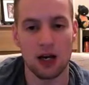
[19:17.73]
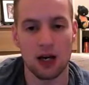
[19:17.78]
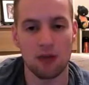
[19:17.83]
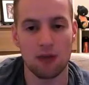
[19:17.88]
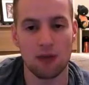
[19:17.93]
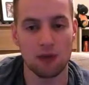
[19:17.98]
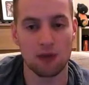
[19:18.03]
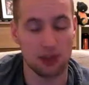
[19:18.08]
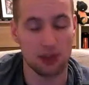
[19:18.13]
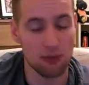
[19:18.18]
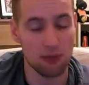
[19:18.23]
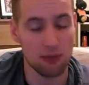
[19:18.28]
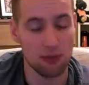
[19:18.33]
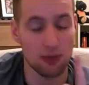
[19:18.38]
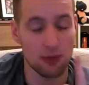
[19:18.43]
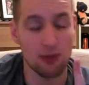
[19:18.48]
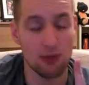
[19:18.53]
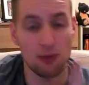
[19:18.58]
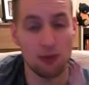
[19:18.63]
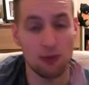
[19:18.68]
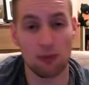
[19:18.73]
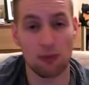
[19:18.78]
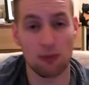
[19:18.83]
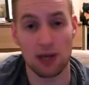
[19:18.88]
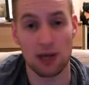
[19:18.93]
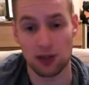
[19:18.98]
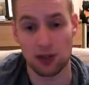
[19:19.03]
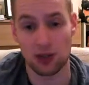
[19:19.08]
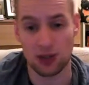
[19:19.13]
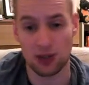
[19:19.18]
there would be 1 more
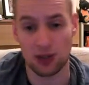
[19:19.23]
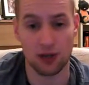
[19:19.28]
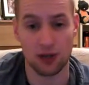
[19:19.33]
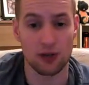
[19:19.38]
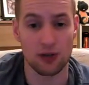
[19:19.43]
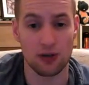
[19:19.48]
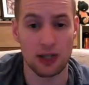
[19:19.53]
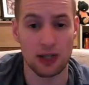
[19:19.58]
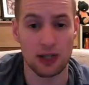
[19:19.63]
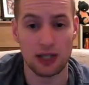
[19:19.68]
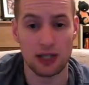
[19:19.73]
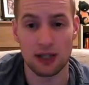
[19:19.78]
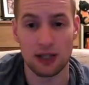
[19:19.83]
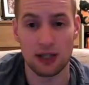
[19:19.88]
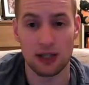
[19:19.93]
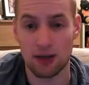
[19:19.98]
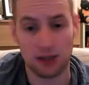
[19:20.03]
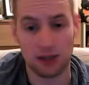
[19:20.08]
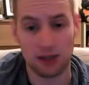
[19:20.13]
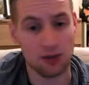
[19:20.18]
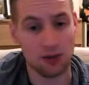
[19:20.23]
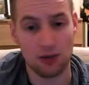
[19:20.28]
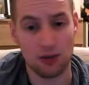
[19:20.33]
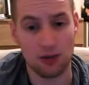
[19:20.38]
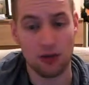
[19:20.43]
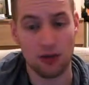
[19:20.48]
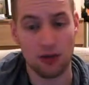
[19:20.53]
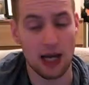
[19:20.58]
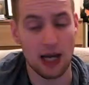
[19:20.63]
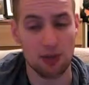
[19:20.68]
match to go. Now, I don't know what
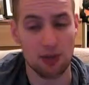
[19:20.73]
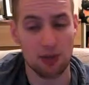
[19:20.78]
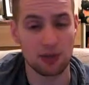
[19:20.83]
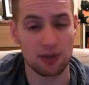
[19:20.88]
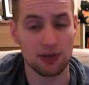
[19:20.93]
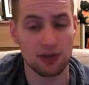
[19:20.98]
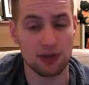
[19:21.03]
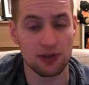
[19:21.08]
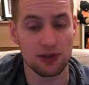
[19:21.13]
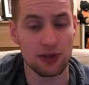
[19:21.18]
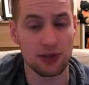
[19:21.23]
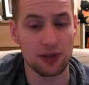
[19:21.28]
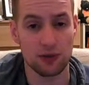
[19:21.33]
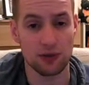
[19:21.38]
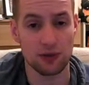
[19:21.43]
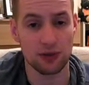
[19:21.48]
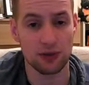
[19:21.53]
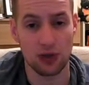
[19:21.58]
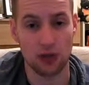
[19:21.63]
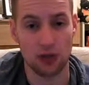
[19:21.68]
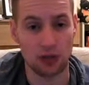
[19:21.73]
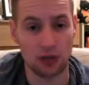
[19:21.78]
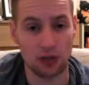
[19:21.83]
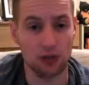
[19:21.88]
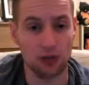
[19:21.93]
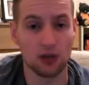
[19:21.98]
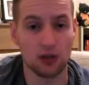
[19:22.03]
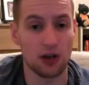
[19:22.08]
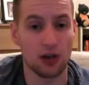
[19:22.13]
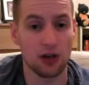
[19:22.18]
happens if in overtime you
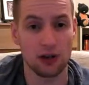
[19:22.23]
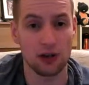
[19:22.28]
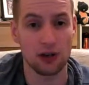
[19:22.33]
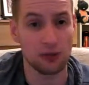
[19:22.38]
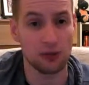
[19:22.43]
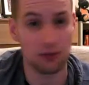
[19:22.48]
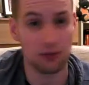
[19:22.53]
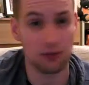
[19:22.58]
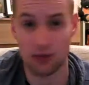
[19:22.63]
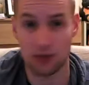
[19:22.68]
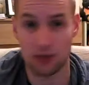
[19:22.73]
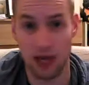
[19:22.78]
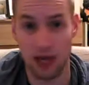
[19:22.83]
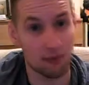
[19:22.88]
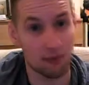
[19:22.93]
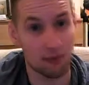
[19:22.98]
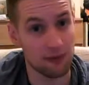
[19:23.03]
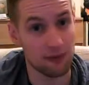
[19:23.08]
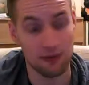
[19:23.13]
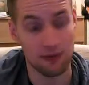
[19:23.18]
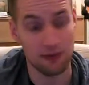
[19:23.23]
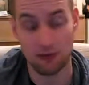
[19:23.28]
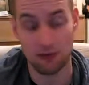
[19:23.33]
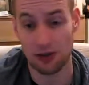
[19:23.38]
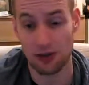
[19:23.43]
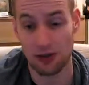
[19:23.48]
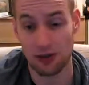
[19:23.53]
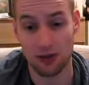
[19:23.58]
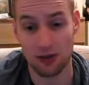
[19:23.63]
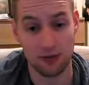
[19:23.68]
tie as well. It's not happened for me. I've been
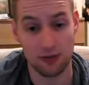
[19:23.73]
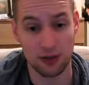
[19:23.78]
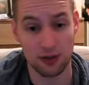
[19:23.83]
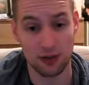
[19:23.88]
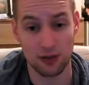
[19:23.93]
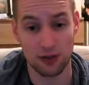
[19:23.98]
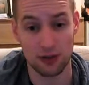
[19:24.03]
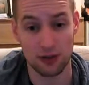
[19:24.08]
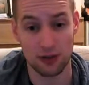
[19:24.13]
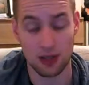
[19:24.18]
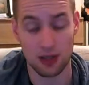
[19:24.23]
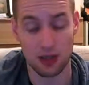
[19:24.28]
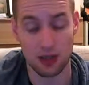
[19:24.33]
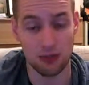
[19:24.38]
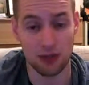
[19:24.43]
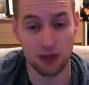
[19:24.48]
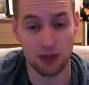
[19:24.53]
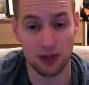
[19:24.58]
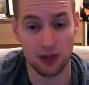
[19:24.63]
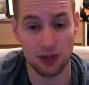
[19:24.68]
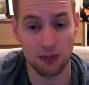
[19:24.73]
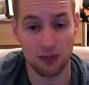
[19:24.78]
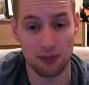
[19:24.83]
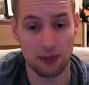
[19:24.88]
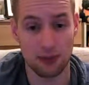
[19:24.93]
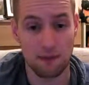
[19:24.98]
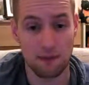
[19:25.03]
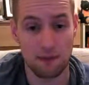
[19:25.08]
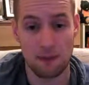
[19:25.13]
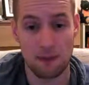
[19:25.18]
in overtime a couple of times,
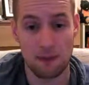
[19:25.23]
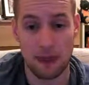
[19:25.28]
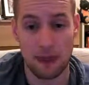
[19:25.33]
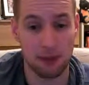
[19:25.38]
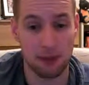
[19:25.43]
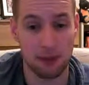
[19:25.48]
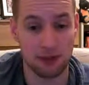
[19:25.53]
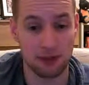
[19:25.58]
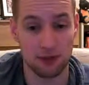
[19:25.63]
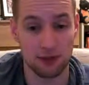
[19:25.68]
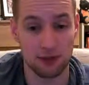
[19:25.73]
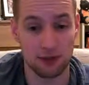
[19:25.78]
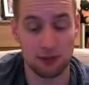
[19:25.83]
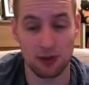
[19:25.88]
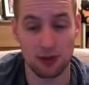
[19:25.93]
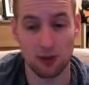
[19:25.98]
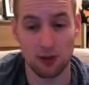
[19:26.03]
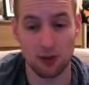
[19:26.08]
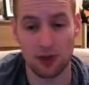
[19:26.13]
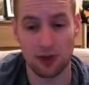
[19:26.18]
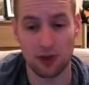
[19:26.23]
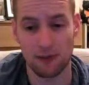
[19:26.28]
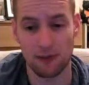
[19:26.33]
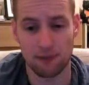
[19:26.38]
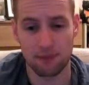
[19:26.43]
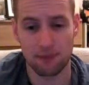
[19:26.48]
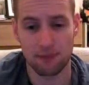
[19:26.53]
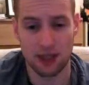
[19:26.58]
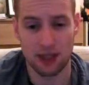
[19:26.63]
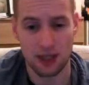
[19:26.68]
but it's always been a winner.
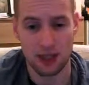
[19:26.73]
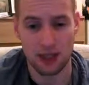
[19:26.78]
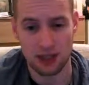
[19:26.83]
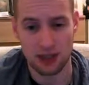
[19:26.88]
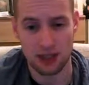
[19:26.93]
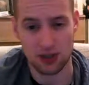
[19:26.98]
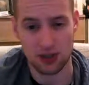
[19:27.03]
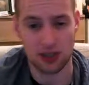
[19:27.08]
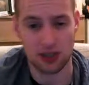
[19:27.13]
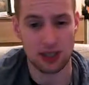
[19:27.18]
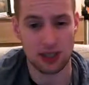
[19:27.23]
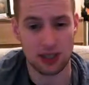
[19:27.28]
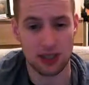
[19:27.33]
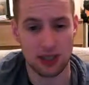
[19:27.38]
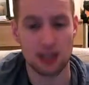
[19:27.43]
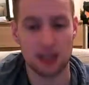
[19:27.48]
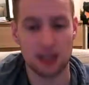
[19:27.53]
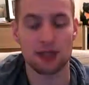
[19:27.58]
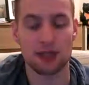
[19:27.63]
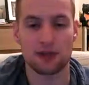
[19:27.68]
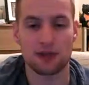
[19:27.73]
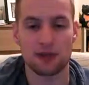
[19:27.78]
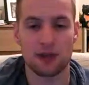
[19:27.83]
So you see down here, it says 3